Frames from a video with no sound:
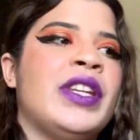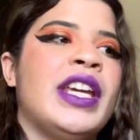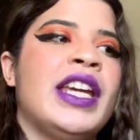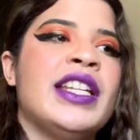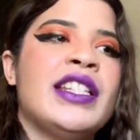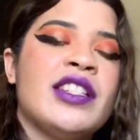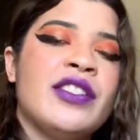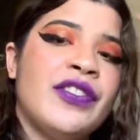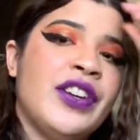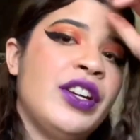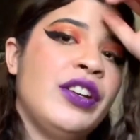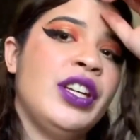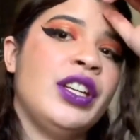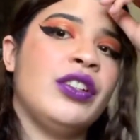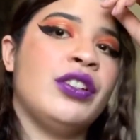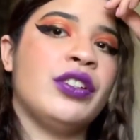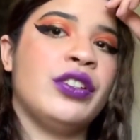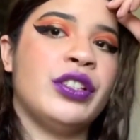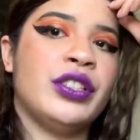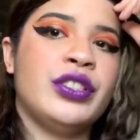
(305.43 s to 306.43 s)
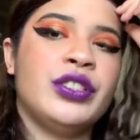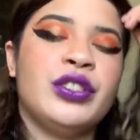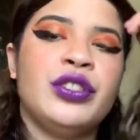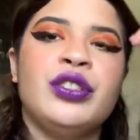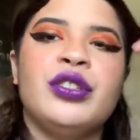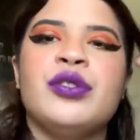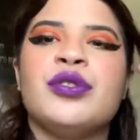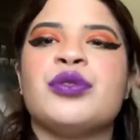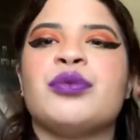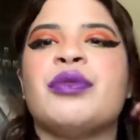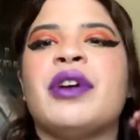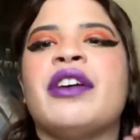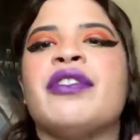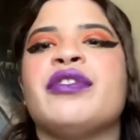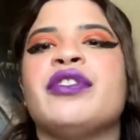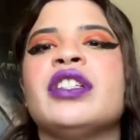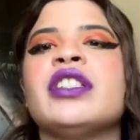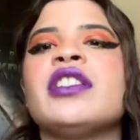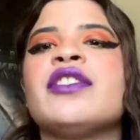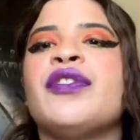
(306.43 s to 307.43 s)
It's very good to use
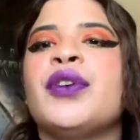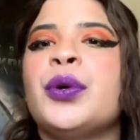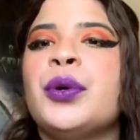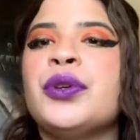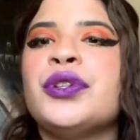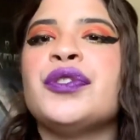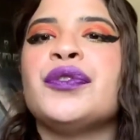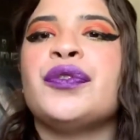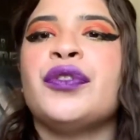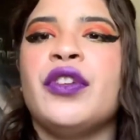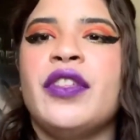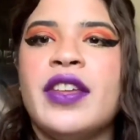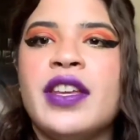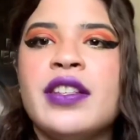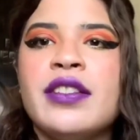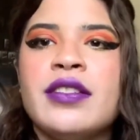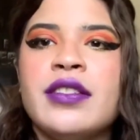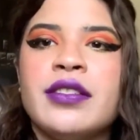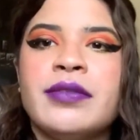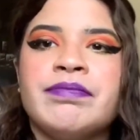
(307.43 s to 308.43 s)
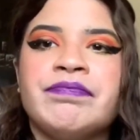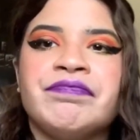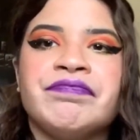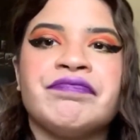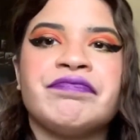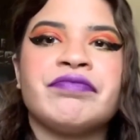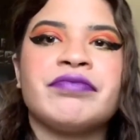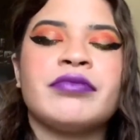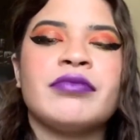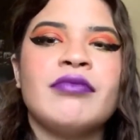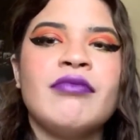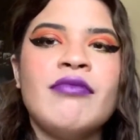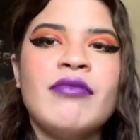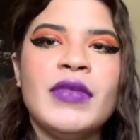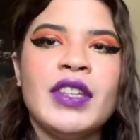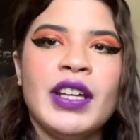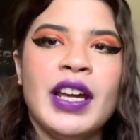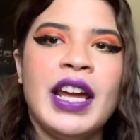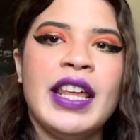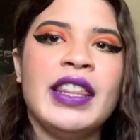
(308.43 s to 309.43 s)
reference photos for this.
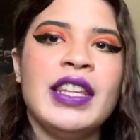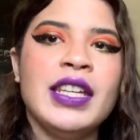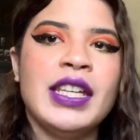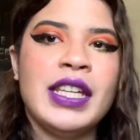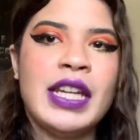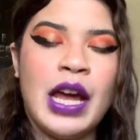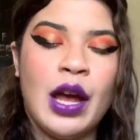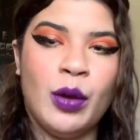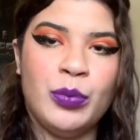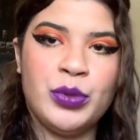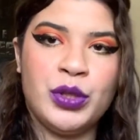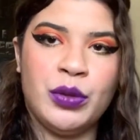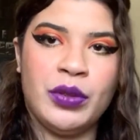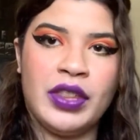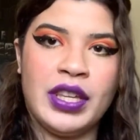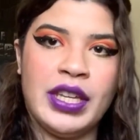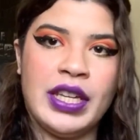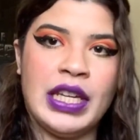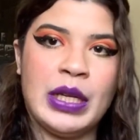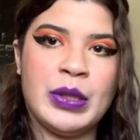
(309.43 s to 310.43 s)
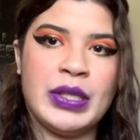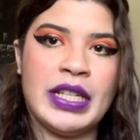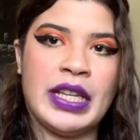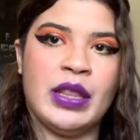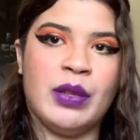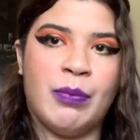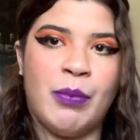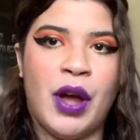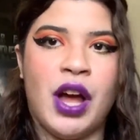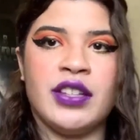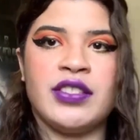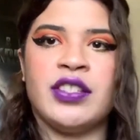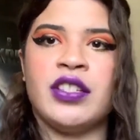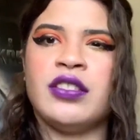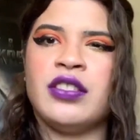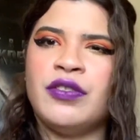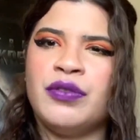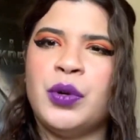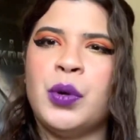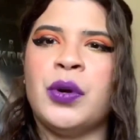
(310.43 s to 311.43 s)
I think it helps you think outside the box,
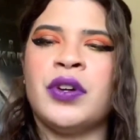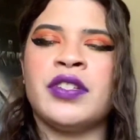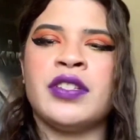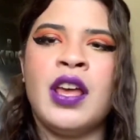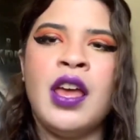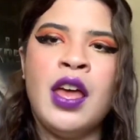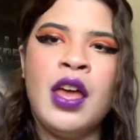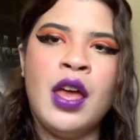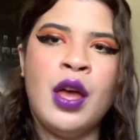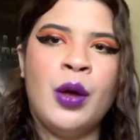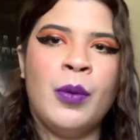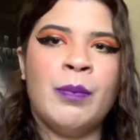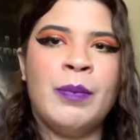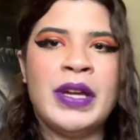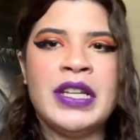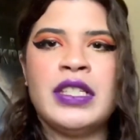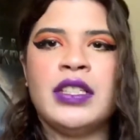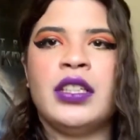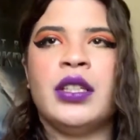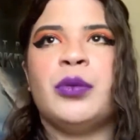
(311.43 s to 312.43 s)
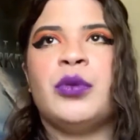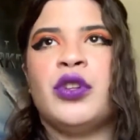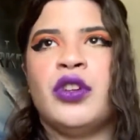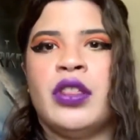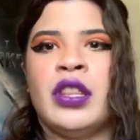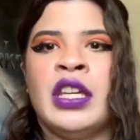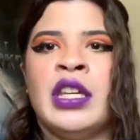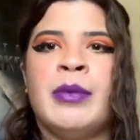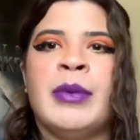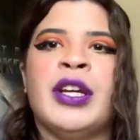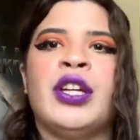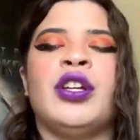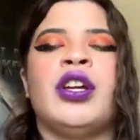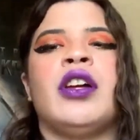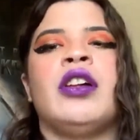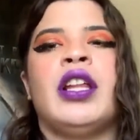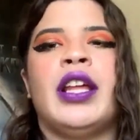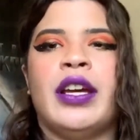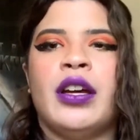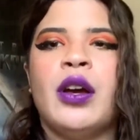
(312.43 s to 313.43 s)
because of course, mentally when you're thinking about it, you
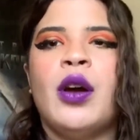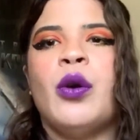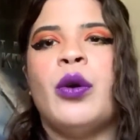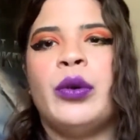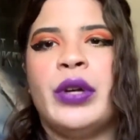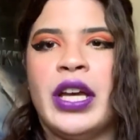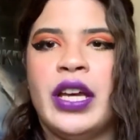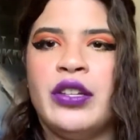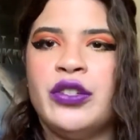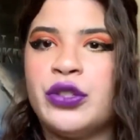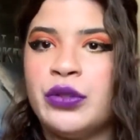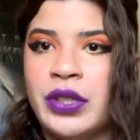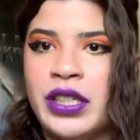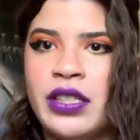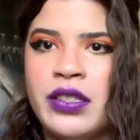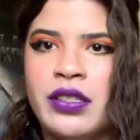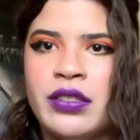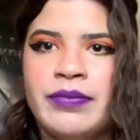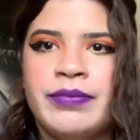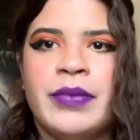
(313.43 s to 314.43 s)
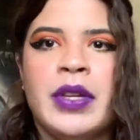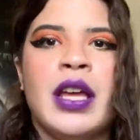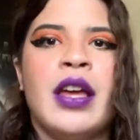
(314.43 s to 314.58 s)
go like, oh, okay, trees.